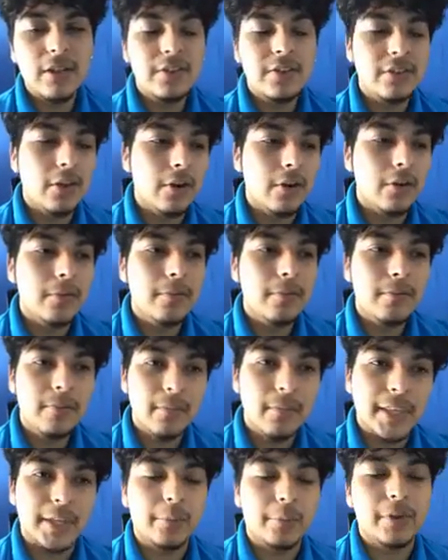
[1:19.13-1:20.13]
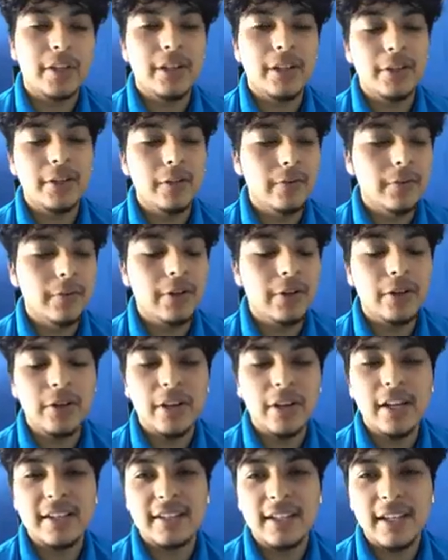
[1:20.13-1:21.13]
So like we're gonna do for
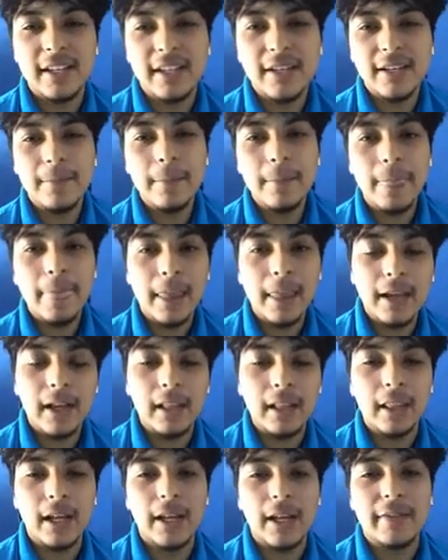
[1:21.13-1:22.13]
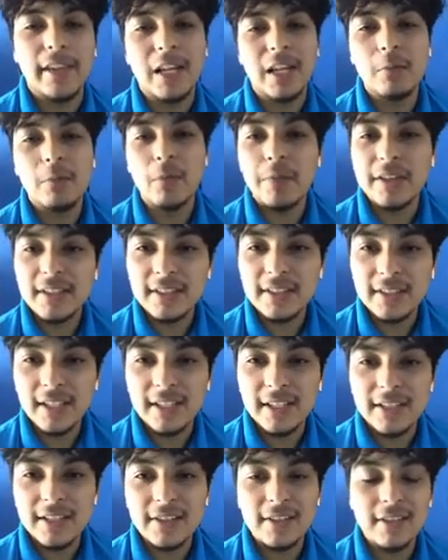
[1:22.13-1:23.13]
you guys today, a live animal
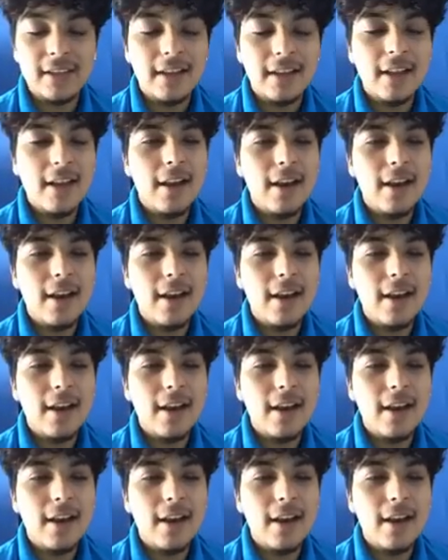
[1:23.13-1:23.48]
presentation,